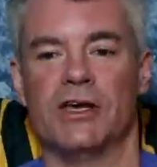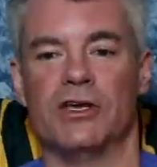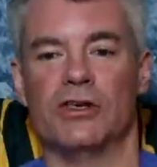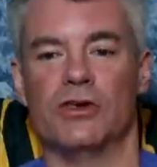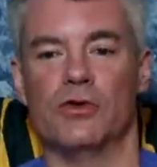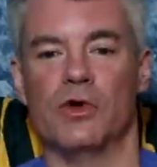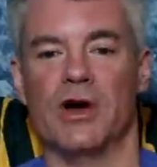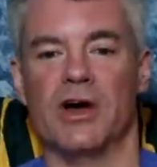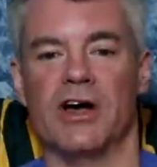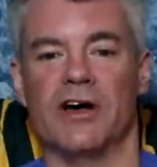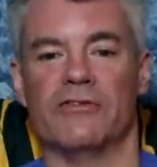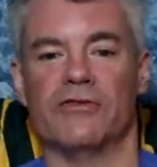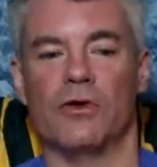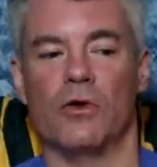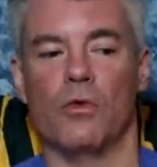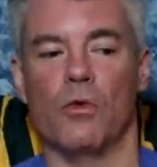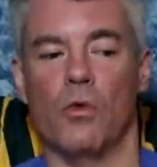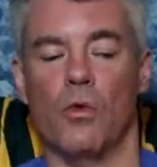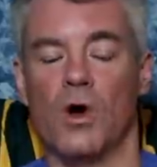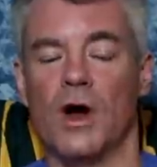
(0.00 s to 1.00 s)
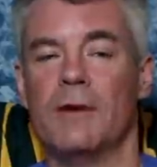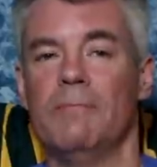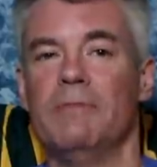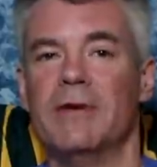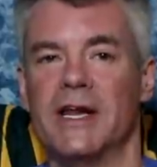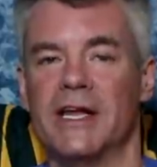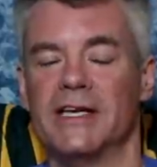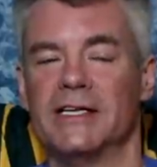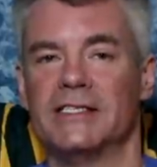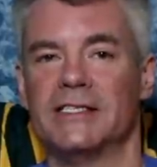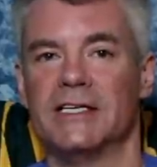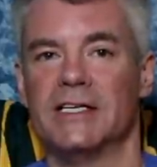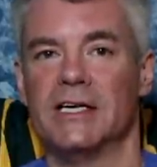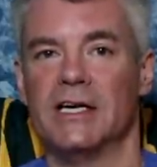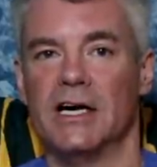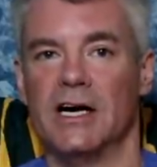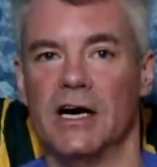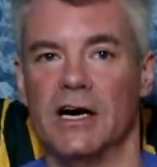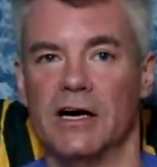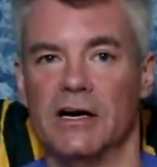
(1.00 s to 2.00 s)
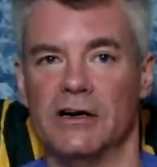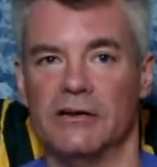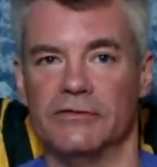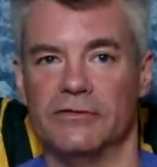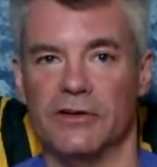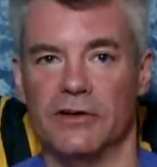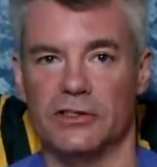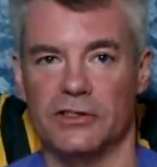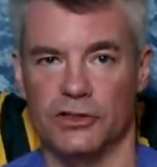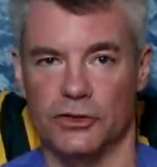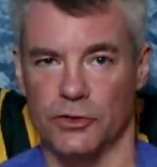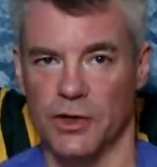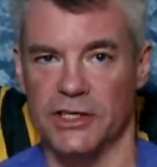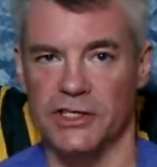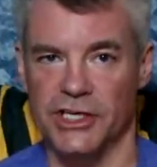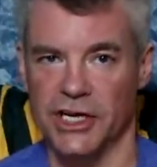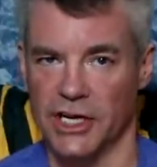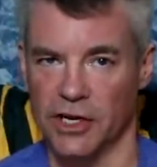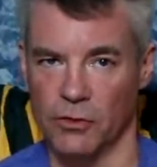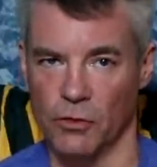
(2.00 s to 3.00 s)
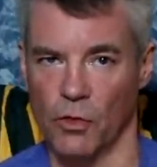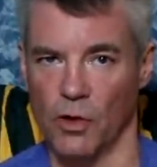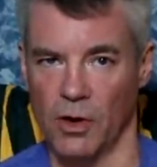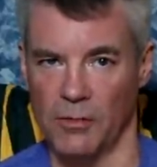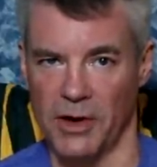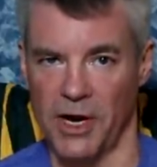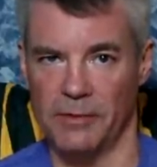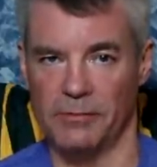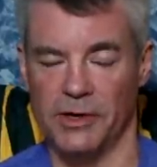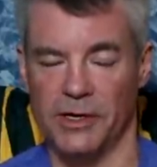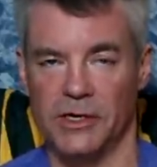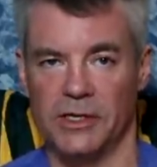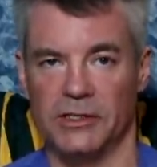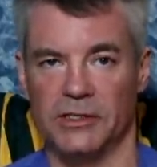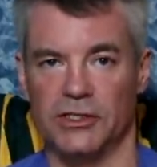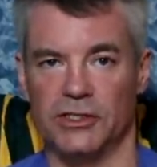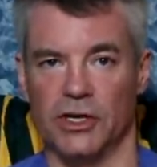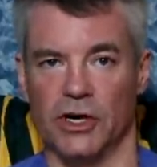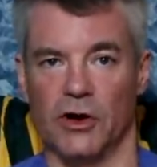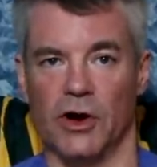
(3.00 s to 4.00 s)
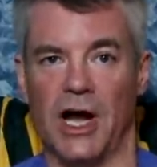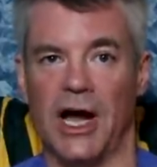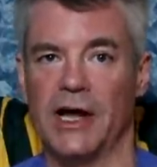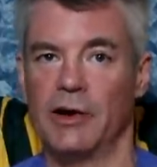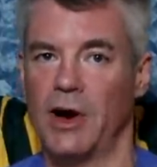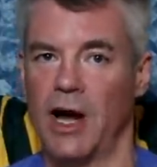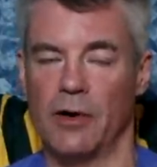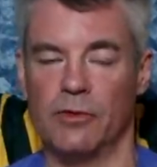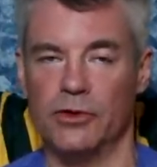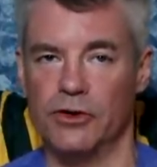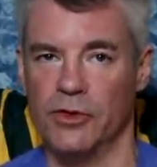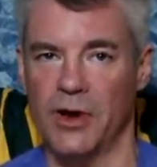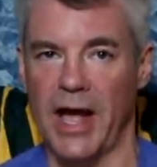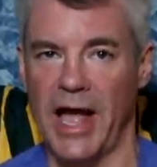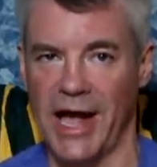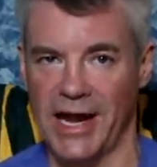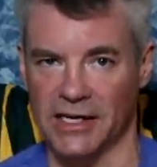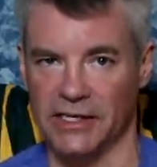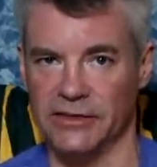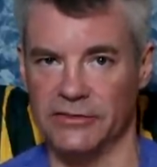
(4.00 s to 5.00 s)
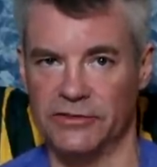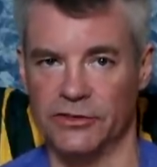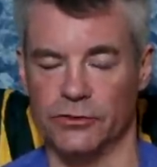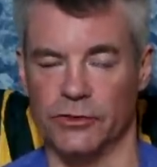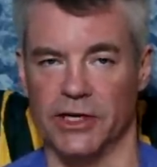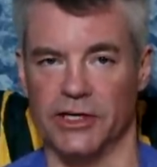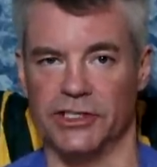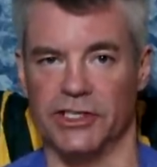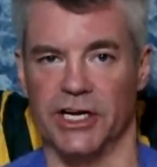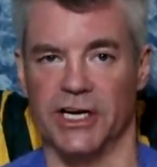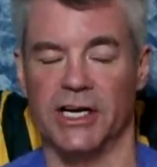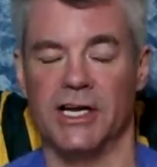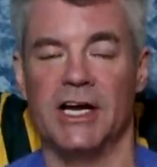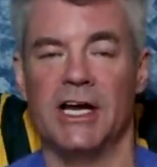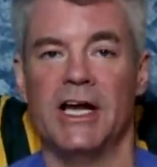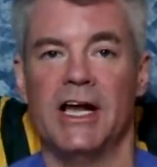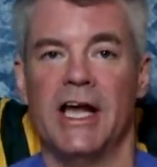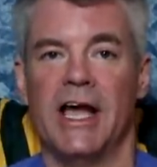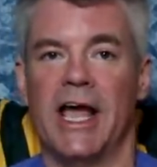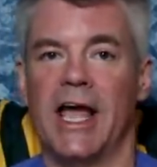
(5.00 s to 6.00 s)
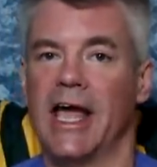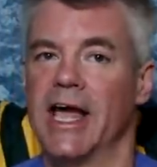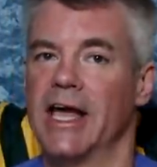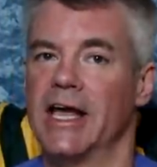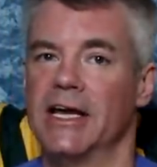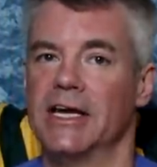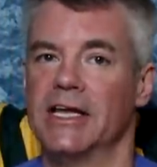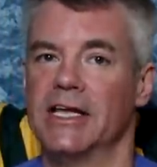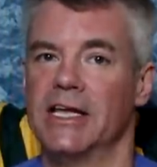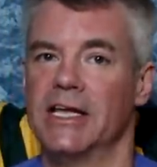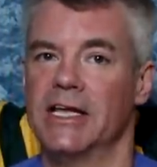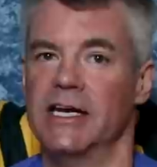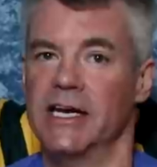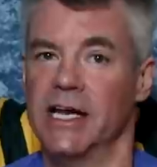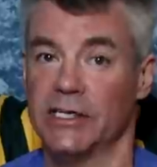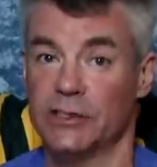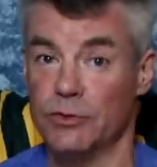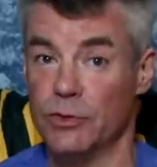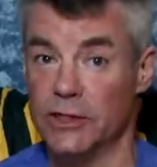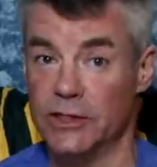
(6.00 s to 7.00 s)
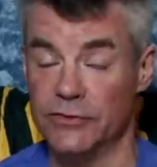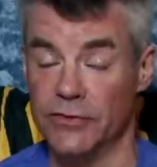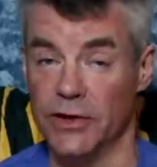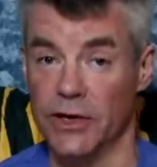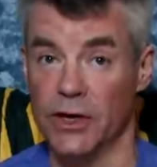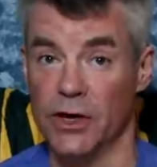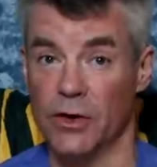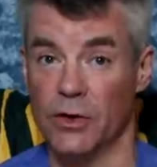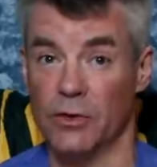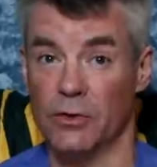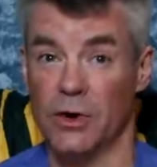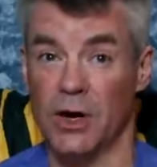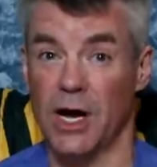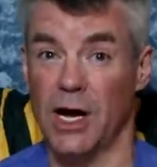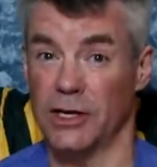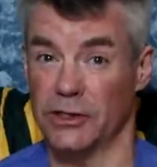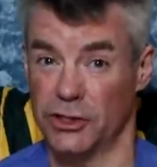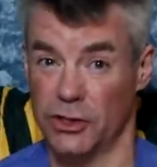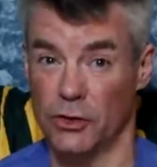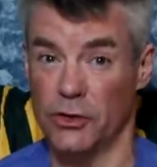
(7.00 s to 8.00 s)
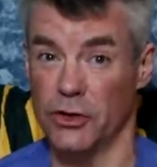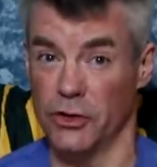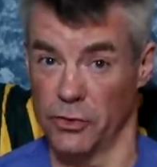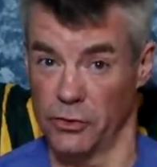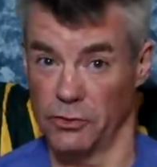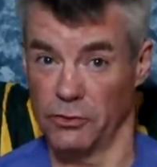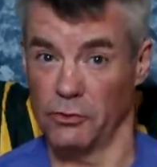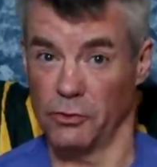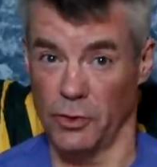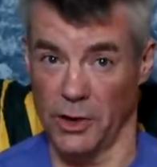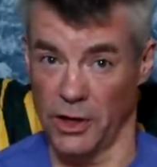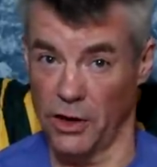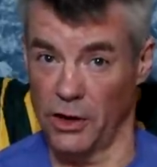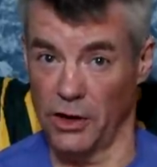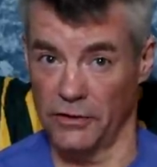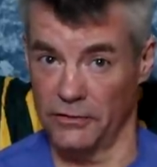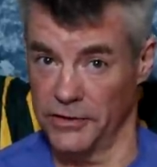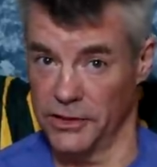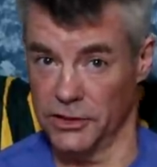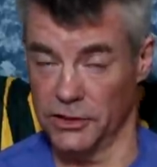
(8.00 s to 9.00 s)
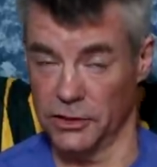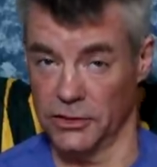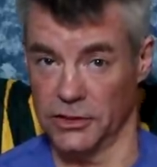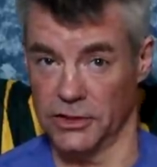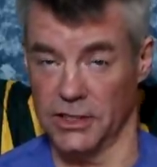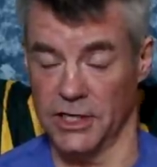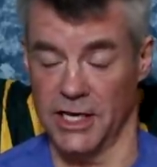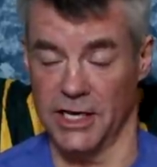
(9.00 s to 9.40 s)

you have one minute of stretching and warm up. So I, I would do active stretching. And in next week's video, I'll show you what all of this looks